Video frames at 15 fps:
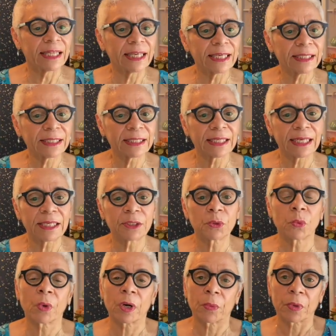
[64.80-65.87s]
This
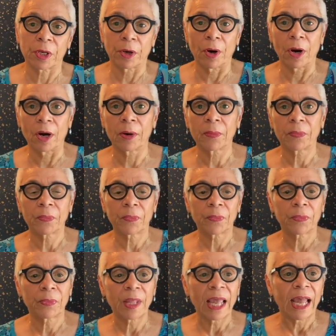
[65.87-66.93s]
is where we are.
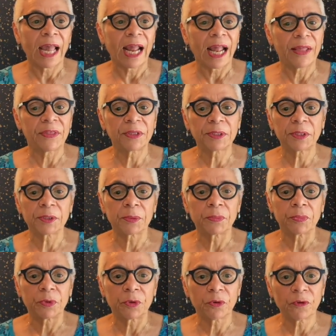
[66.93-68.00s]
And this is
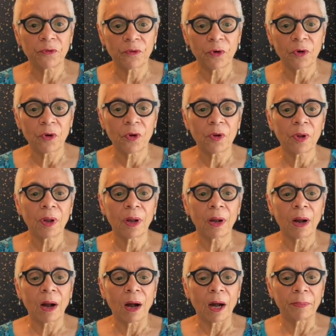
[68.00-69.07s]
a beautiful
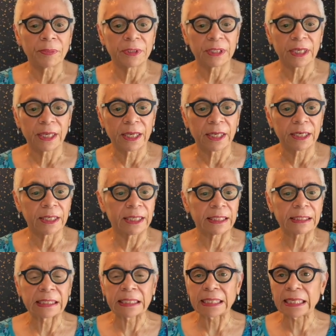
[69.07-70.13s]
opt-in.
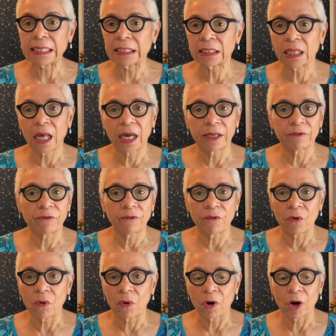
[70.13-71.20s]
It's an inline
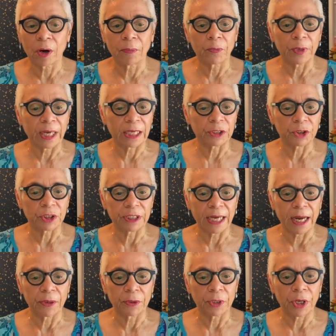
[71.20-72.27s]
form. We got your
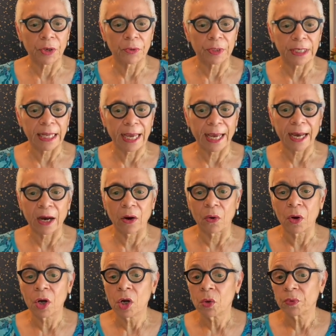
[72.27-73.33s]
download
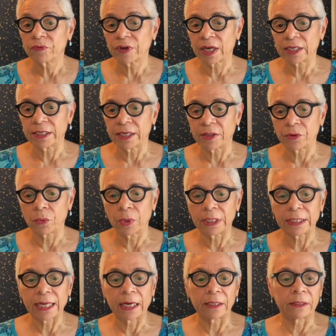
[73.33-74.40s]
now. We've got another
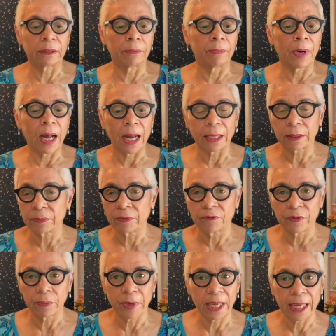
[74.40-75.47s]
one down at the bottom
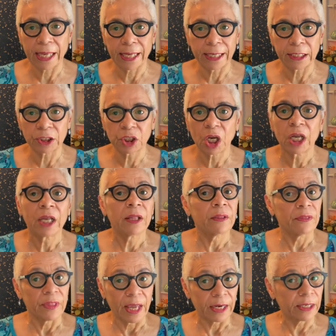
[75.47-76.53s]
of the page
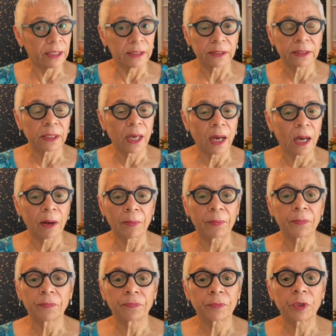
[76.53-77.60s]
that is,
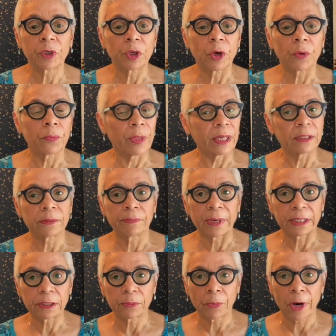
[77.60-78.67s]
that's
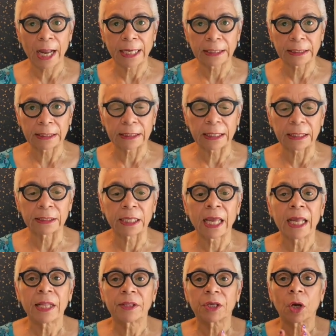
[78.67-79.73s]
best practices.
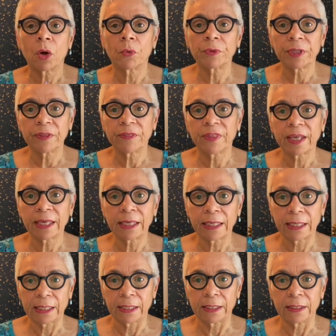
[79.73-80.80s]
The only
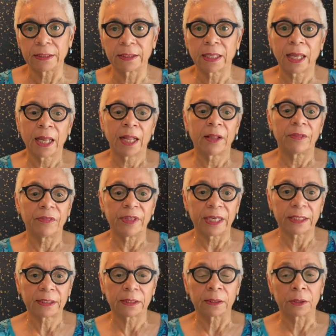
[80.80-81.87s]
thing is,
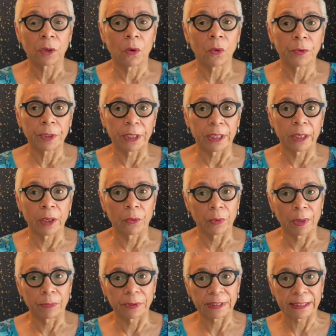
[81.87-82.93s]
this is only a
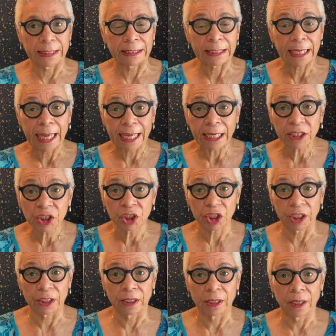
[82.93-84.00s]

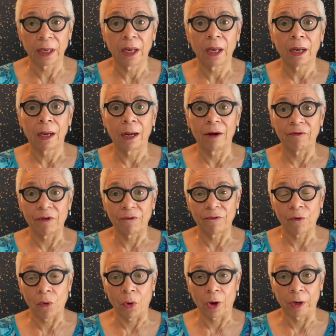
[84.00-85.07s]
representation of a
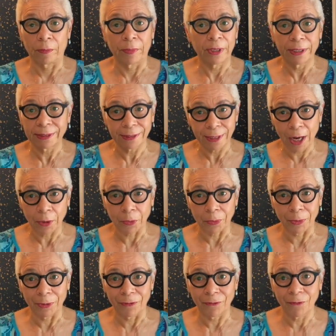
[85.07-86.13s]
form. It's not a
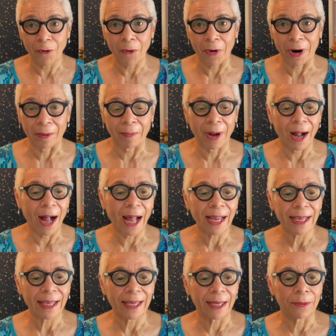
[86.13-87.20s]
real form.
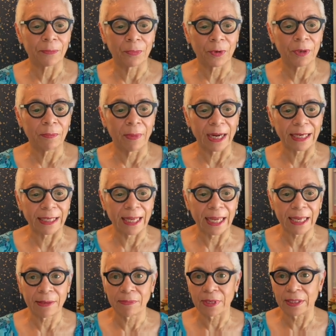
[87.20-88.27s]
I can't put my
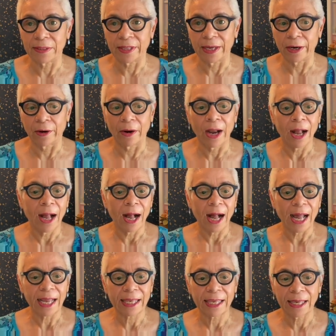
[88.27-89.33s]
name in there.
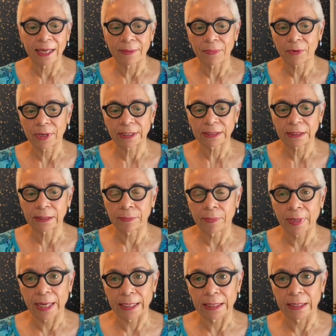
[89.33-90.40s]
I can't press the
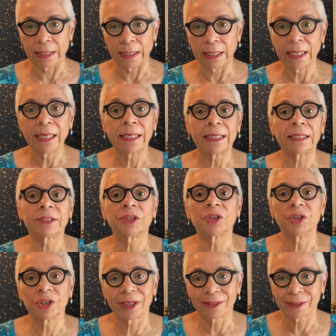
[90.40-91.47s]
button.
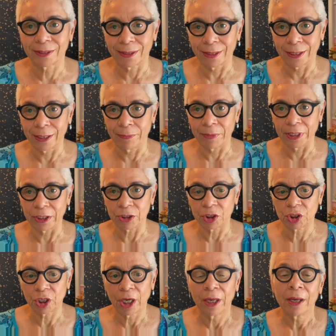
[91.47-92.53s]
It's just an
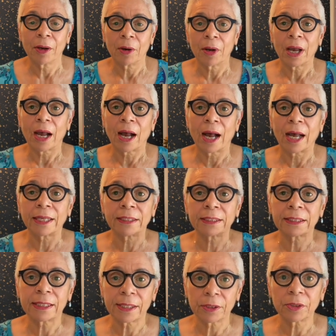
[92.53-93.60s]
image.
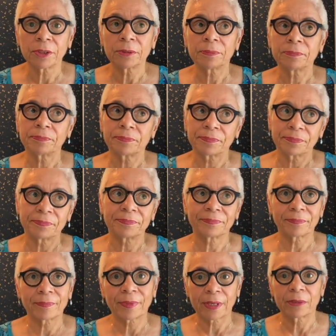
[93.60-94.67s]
Until
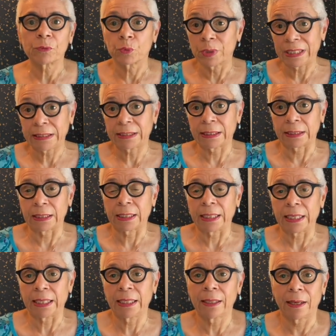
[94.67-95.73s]

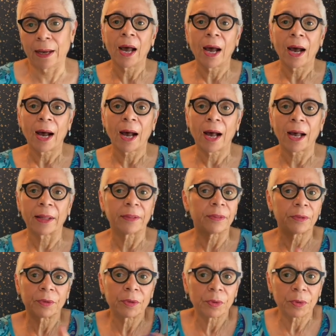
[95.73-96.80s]
recently, uh,
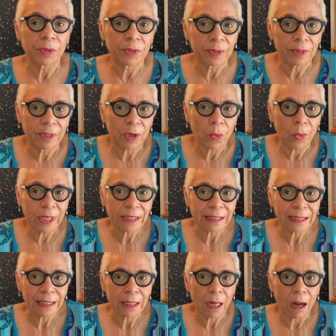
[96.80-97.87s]
there
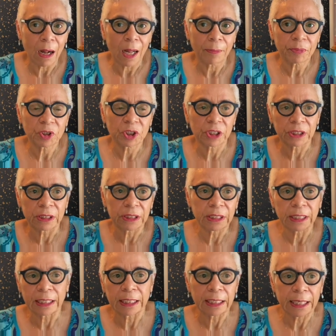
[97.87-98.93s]
wasn't an option
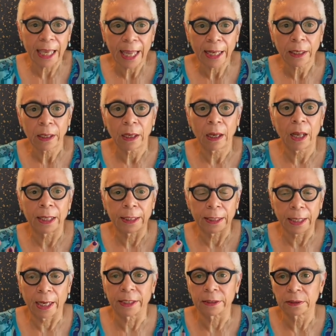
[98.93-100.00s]
to get a
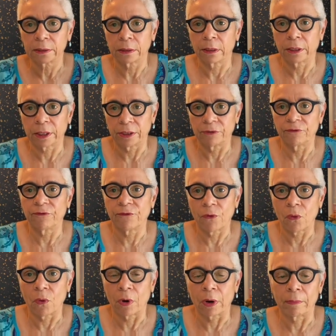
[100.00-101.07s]
nice looking
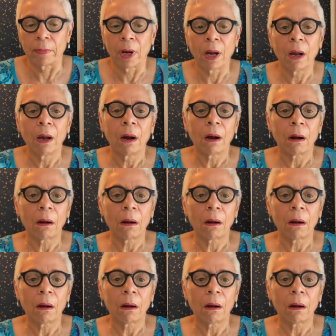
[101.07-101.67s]
form